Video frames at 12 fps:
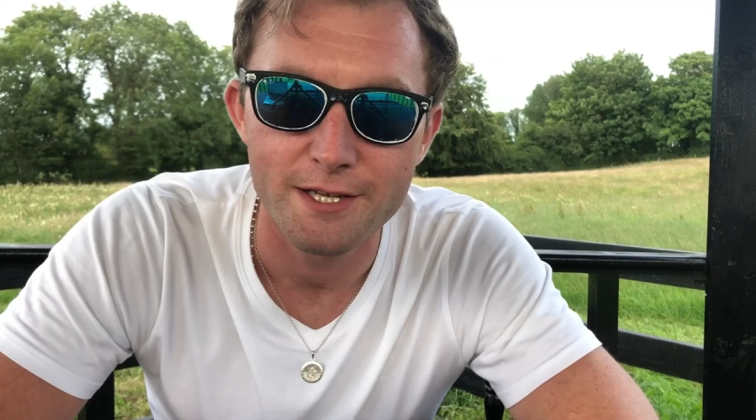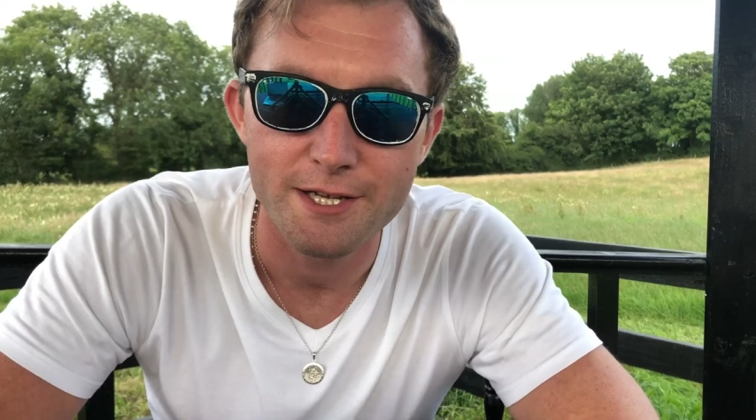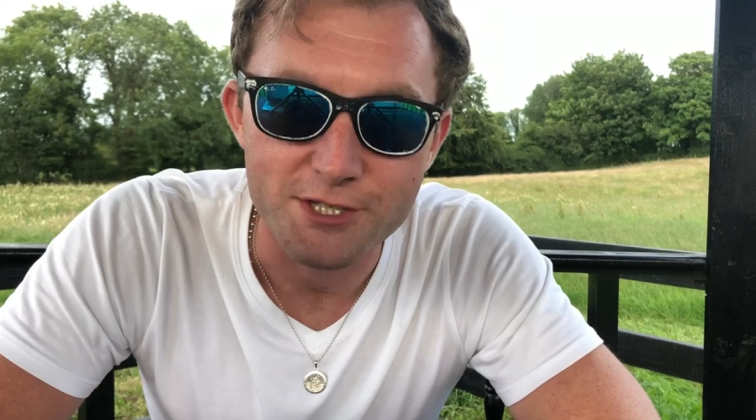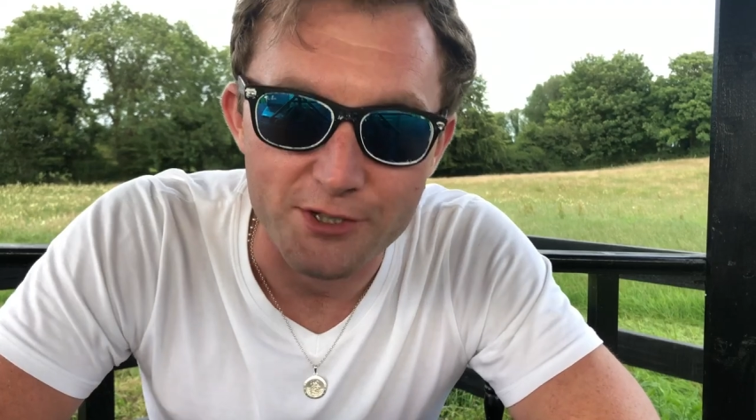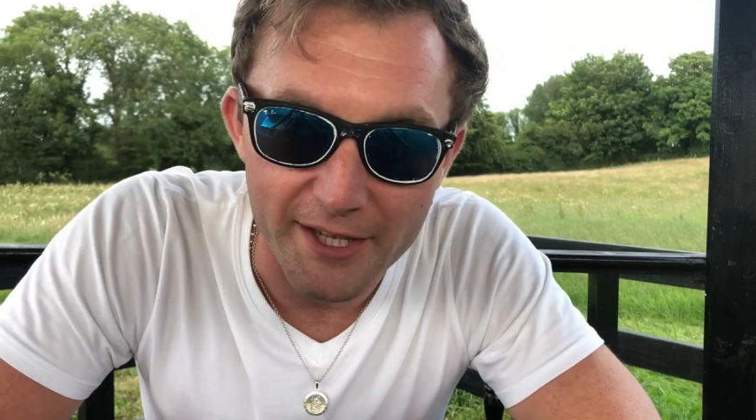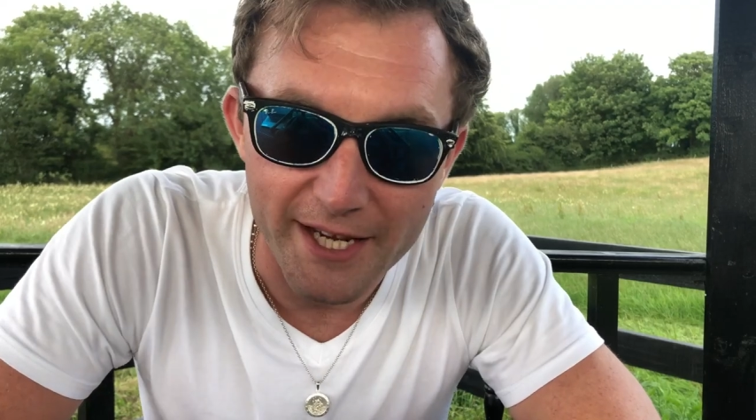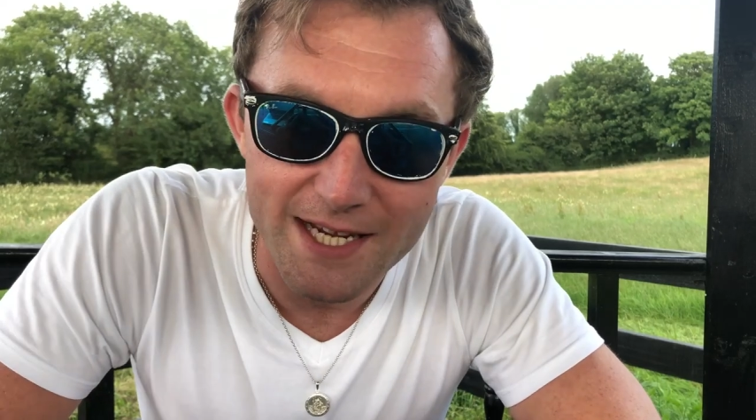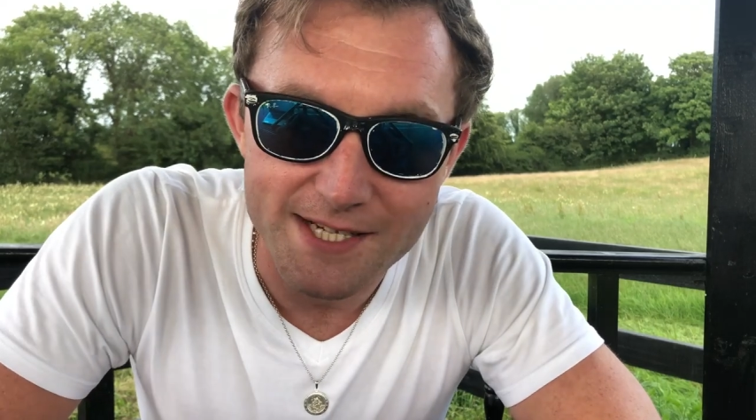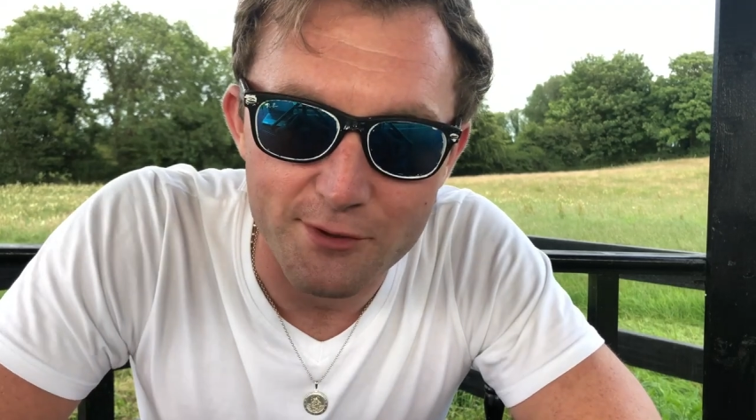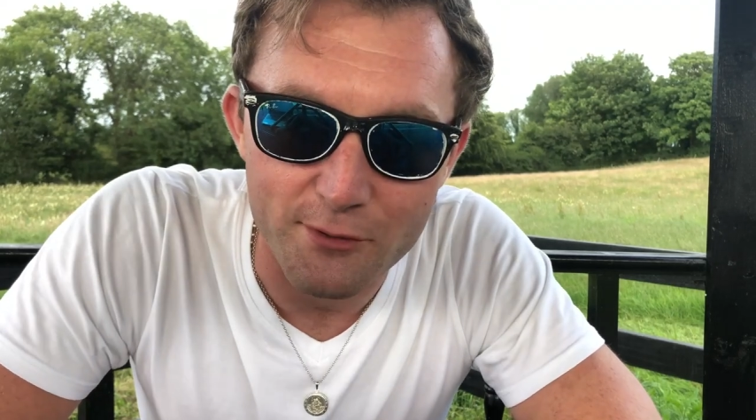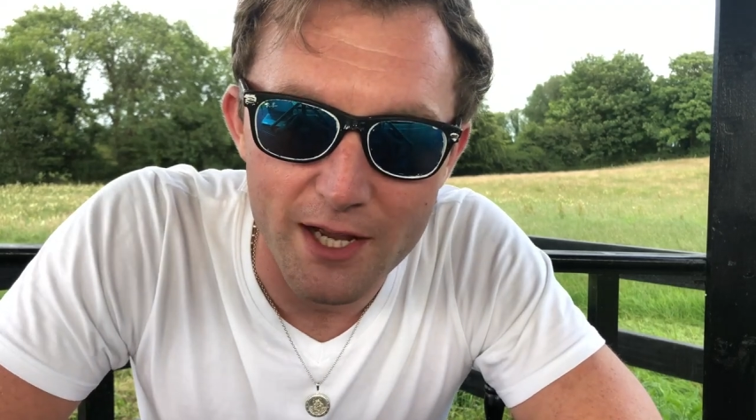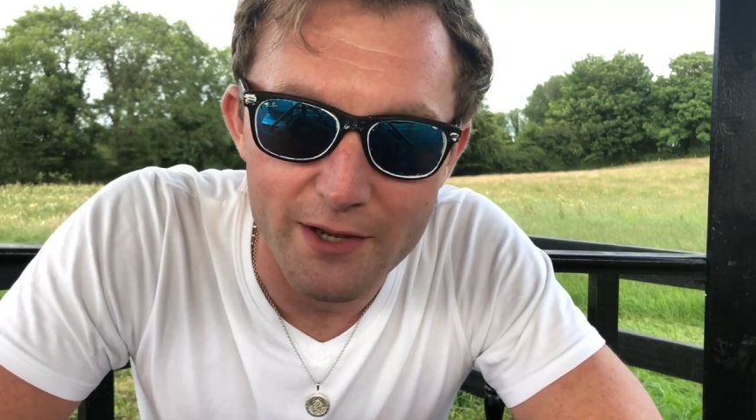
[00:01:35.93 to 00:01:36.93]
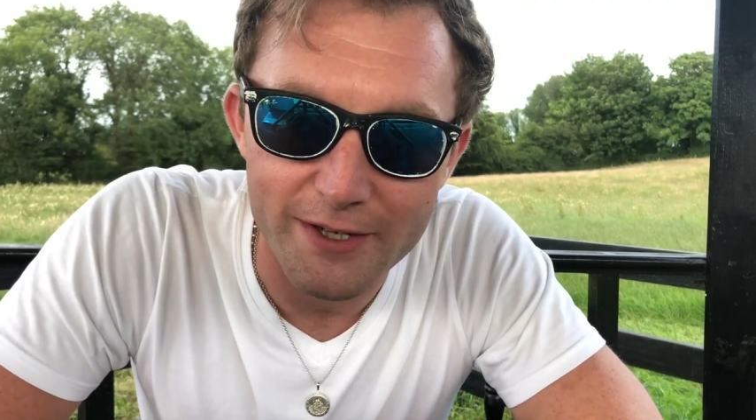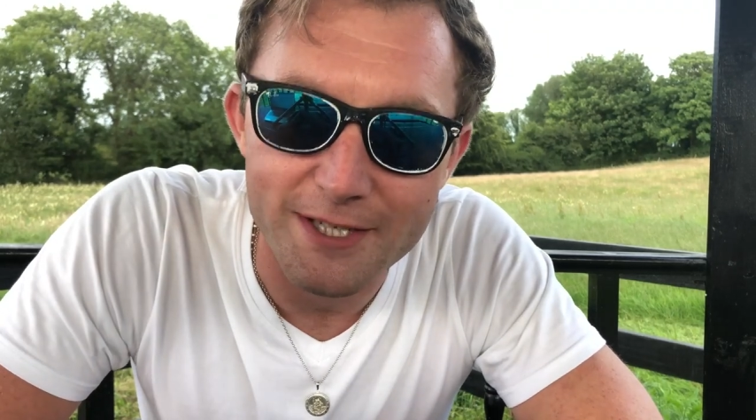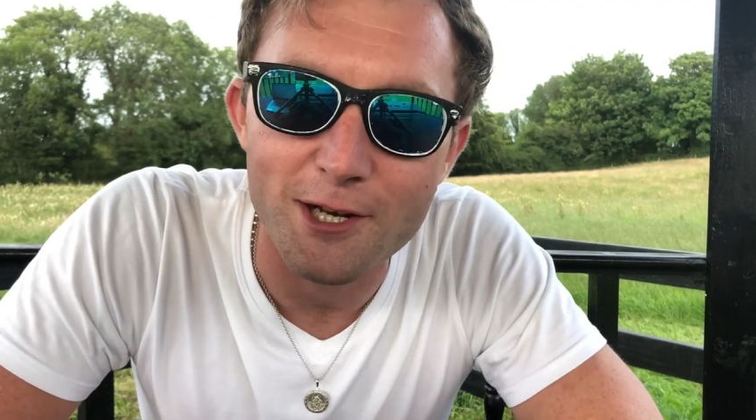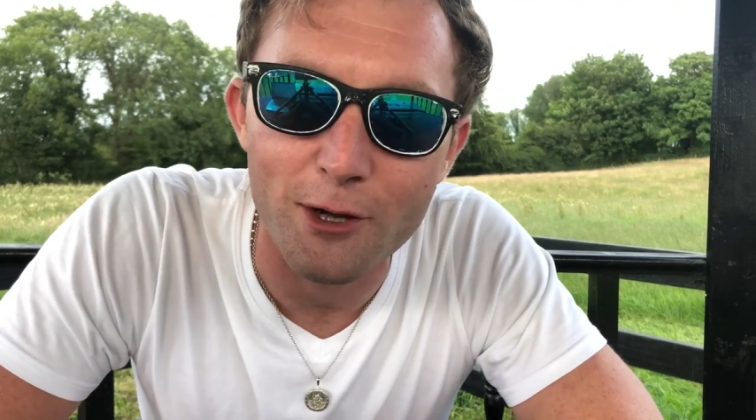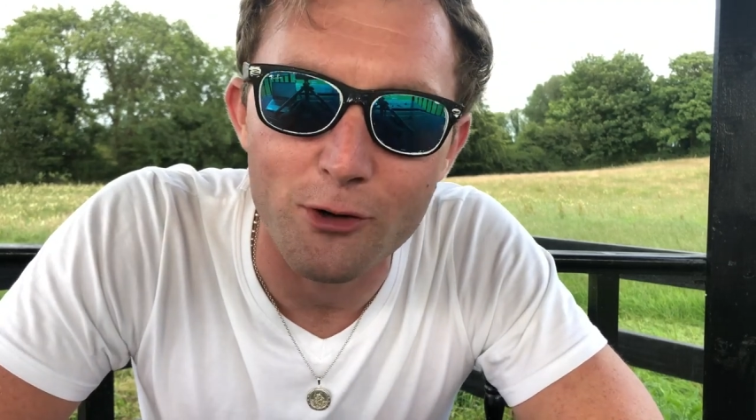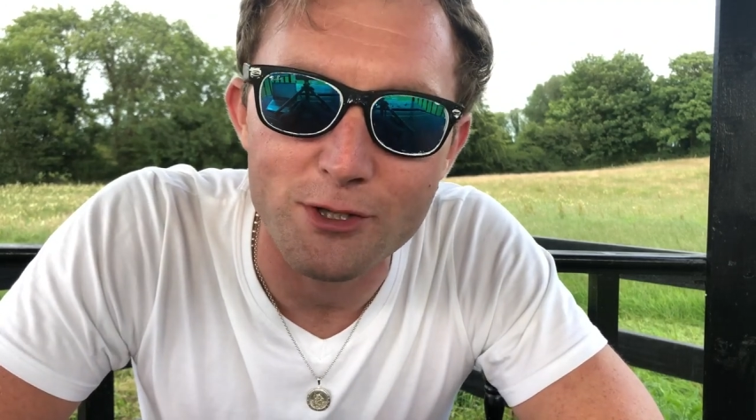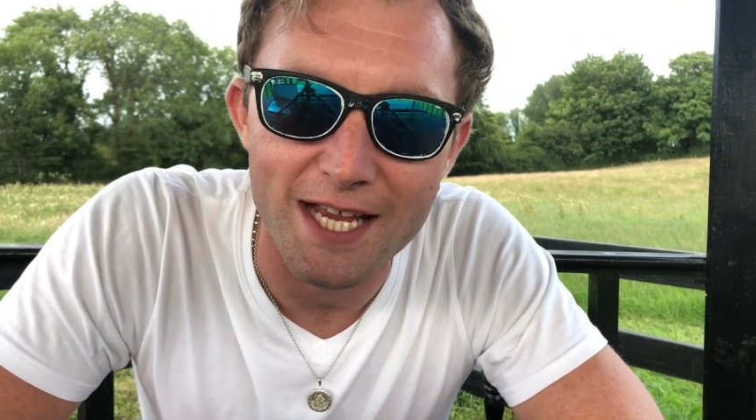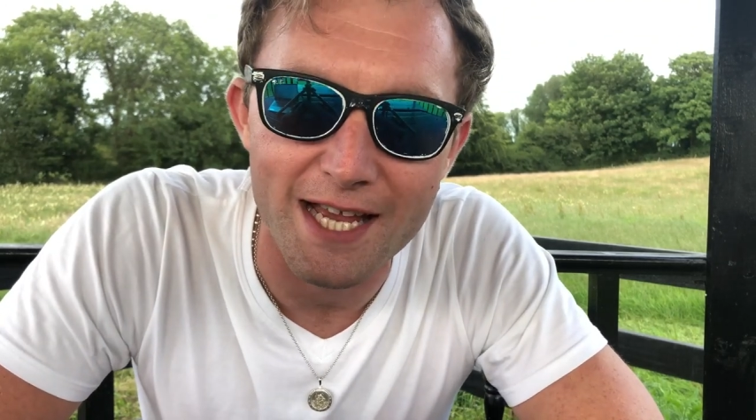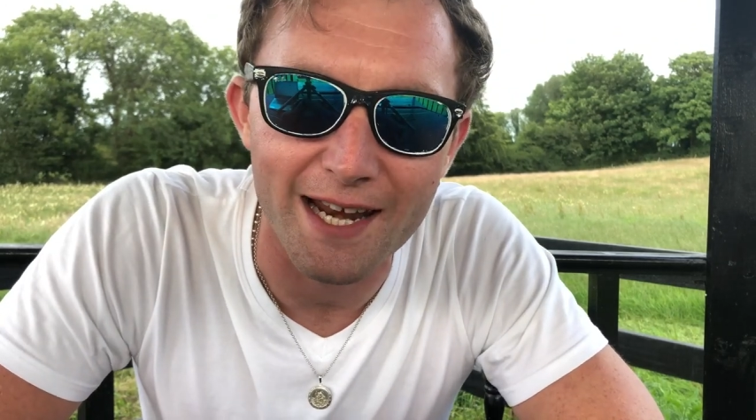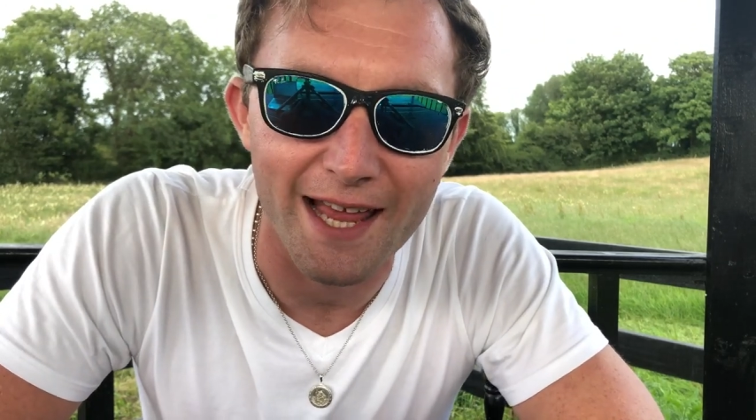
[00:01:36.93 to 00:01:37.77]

So the guests arrive into the hotel